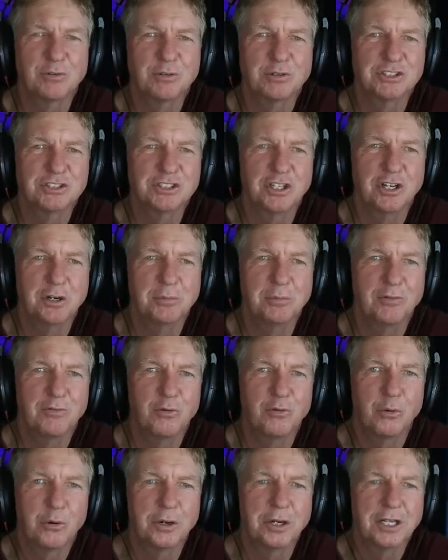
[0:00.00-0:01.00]
or so
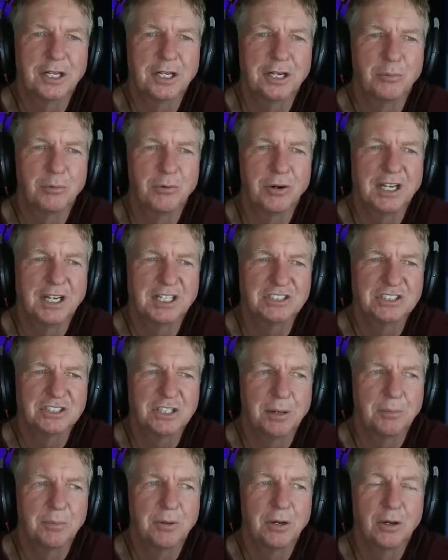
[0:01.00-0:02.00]
before it breaks
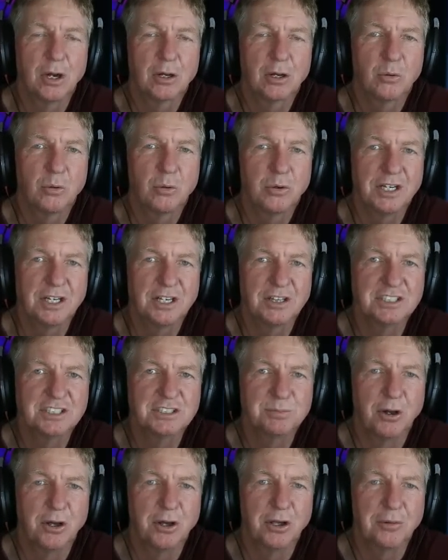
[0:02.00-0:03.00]
up, according to
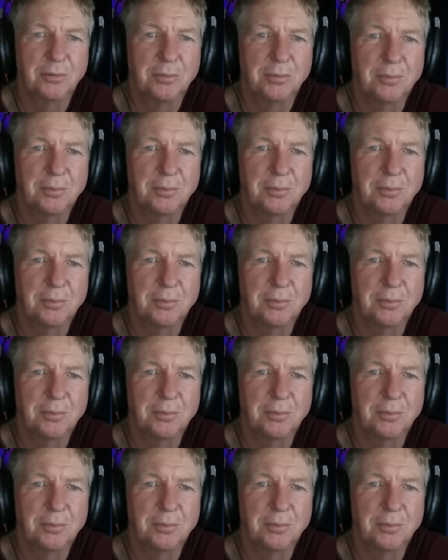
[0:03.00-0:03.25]
this model.